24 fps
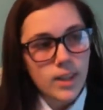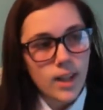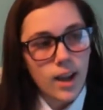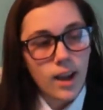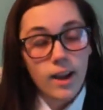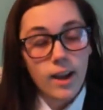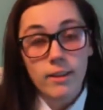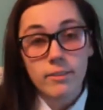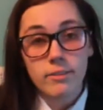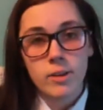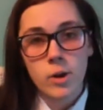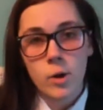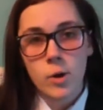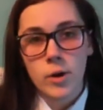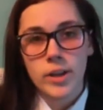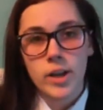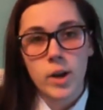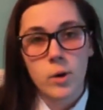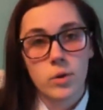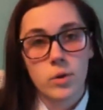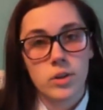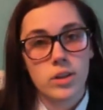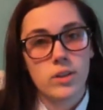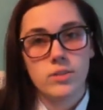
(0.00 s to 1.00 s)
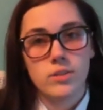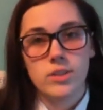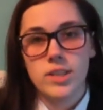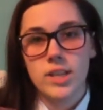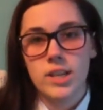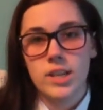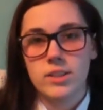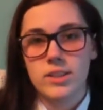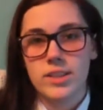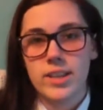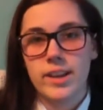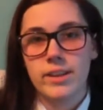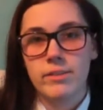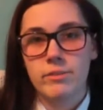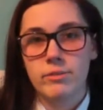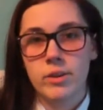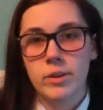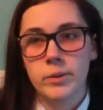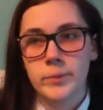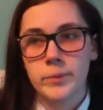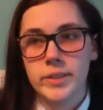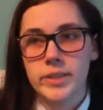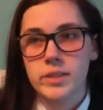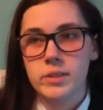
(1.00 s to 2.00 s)
I have no idea where those tears came
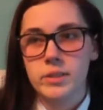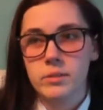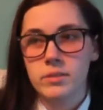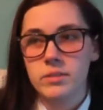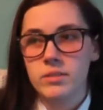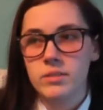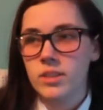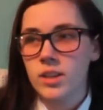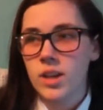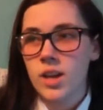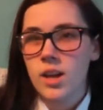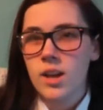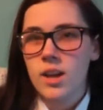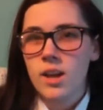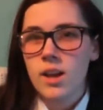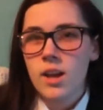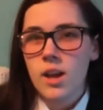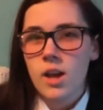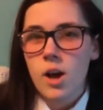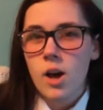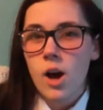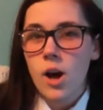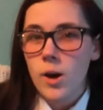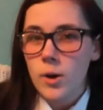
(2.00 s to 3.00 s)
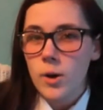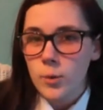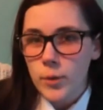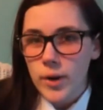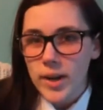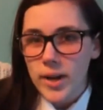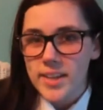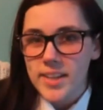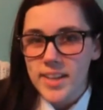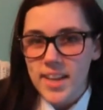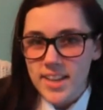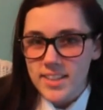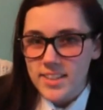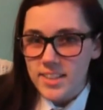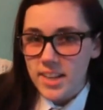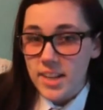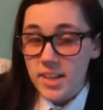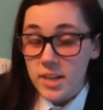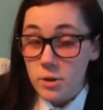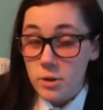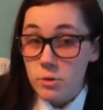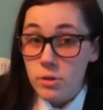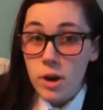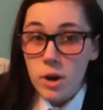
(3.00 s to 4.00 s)
from. Oh wait, yes
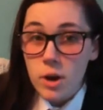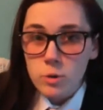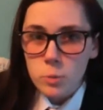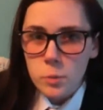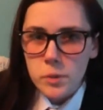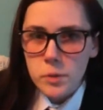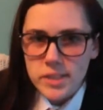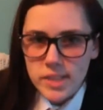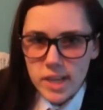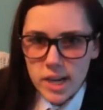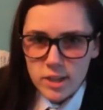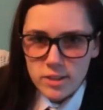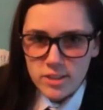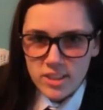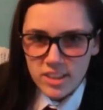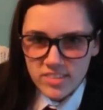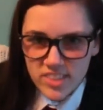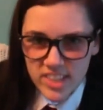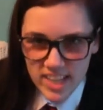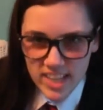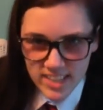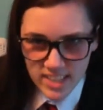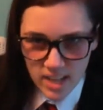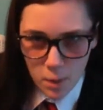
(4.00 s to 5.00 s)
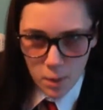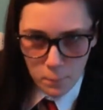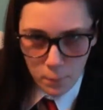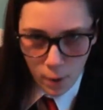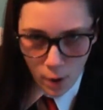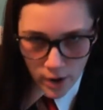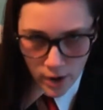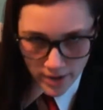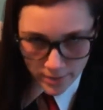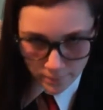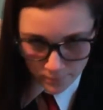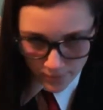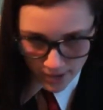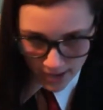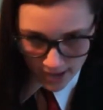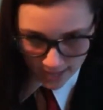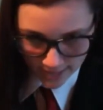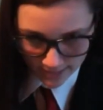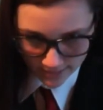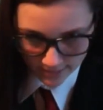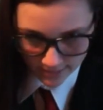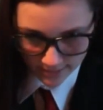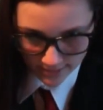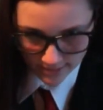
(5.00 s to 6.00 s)
I do. Those were tears of
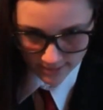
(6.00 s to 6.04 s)
disappointment.